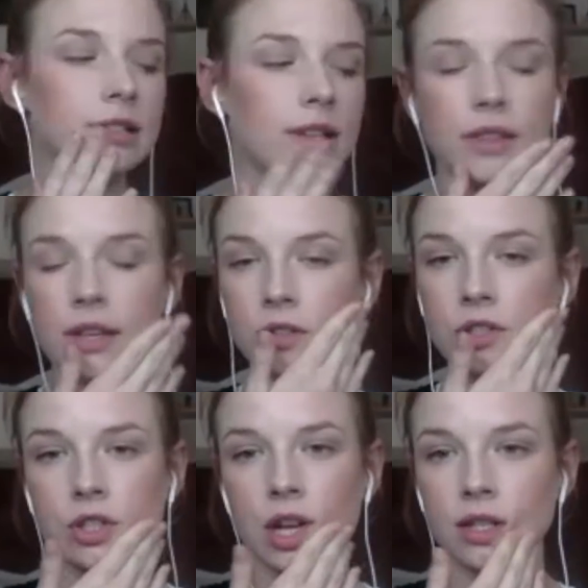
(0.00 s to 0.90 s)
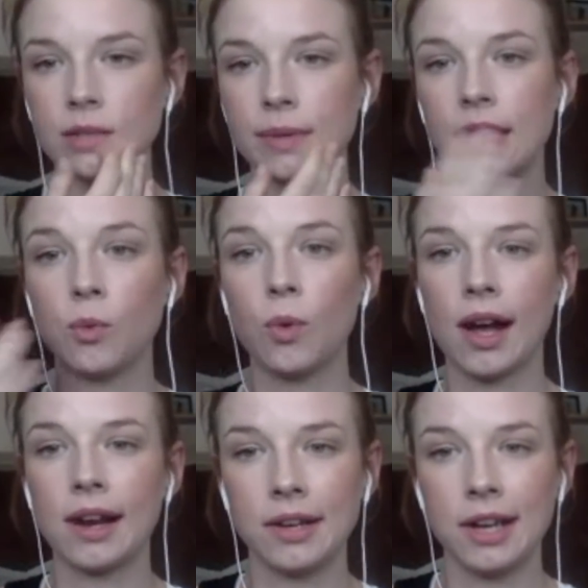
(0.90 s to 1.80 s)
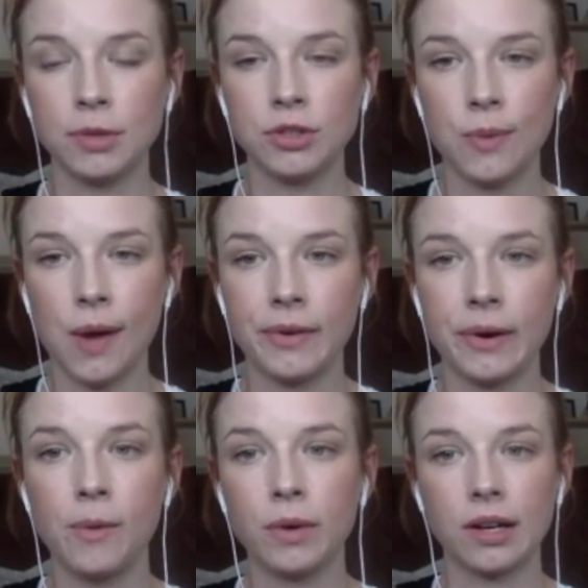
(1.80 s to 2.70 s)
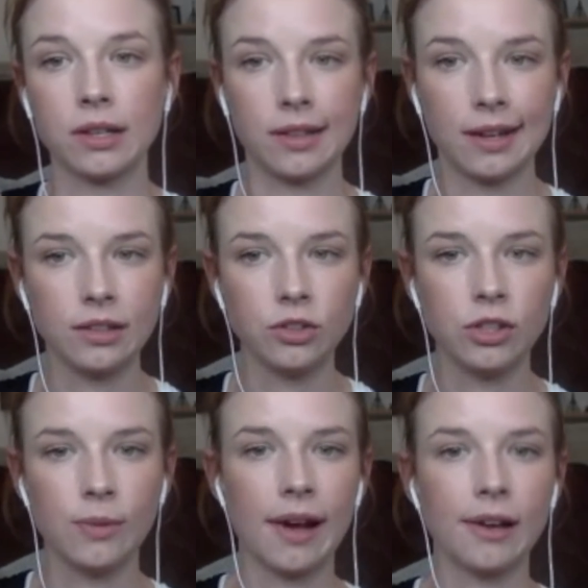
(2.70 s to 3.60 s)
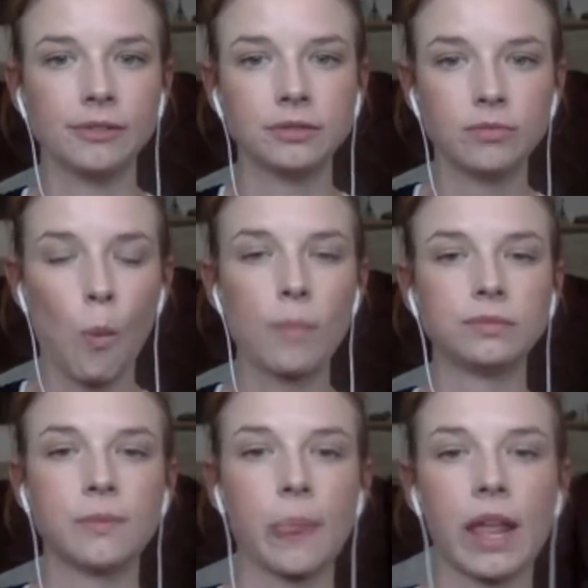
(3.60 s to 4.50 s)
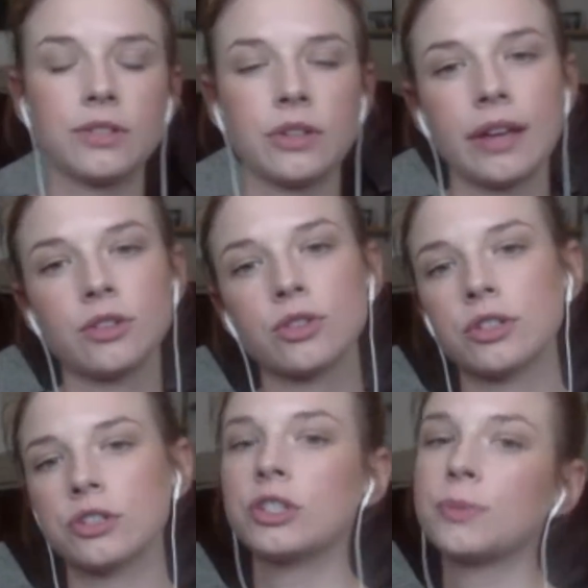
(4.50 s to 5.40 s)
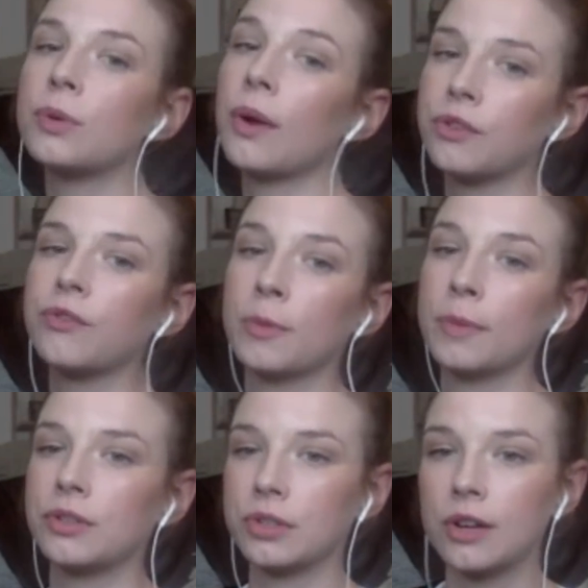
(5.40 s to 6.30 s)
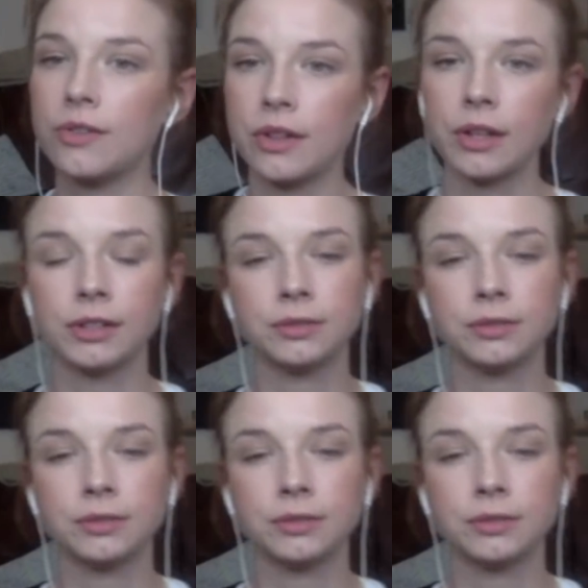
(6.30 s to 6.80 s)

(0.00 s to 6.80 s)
in the audition, it had to be like, what kind of camera do you have at home? What kind of lighting do you have? So like there's auditions, but you have to film it yourself, I think.